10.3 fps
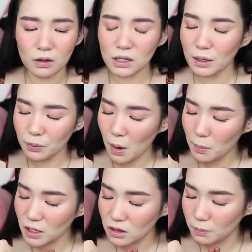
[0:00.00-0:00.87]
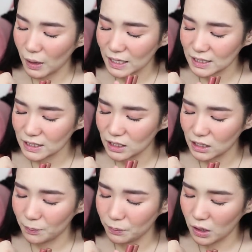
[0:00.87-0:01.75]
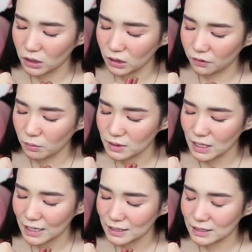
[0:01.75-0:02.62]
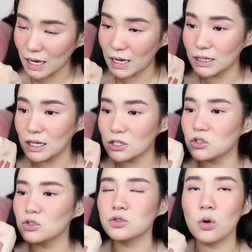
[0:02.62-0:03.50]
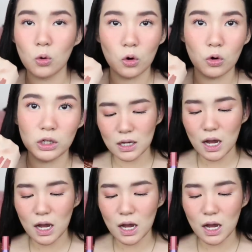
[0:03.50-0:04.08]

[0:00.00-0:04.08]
Like, probably the best lip product from Sansan. It's so good.